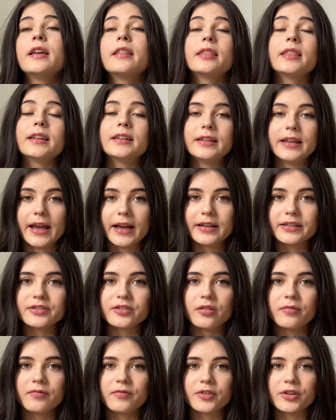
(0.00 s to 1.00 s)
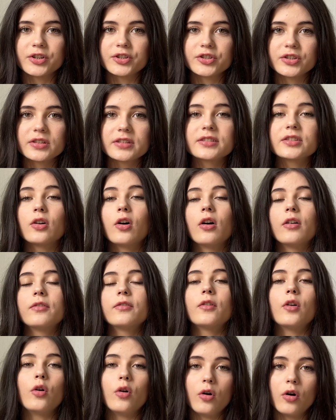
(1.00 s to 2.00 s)
the desktop versions of
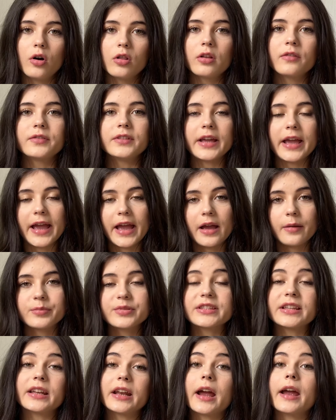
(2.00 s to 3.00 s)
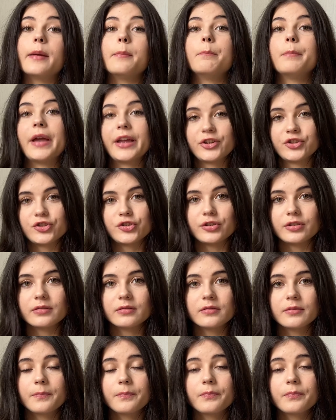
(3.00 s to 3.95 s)
all of the apps that I mentioned.